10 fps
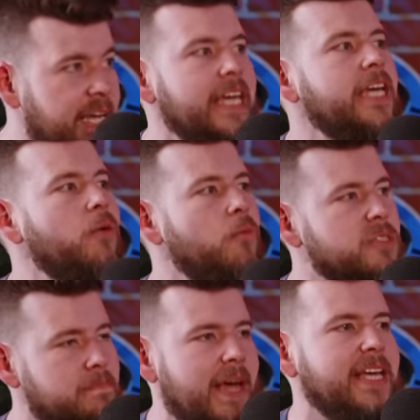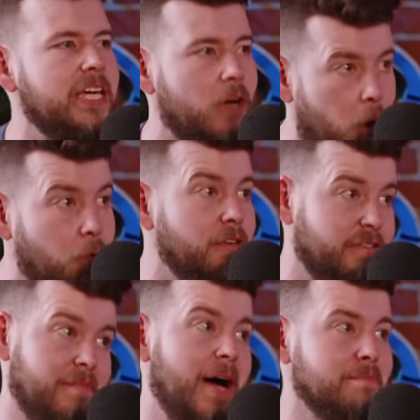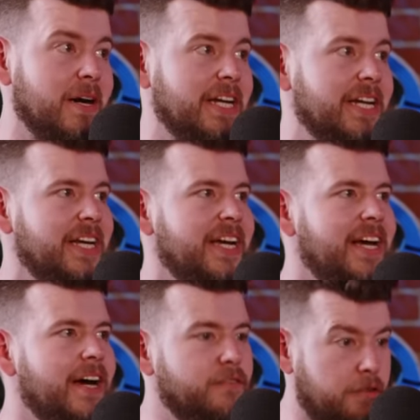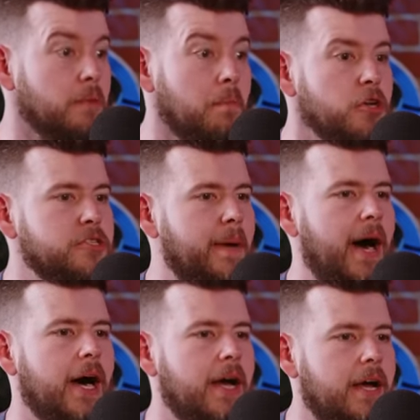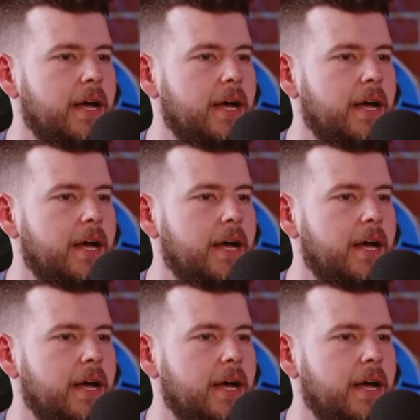my gigging was making all of my money. Yeah. Right? For the most part.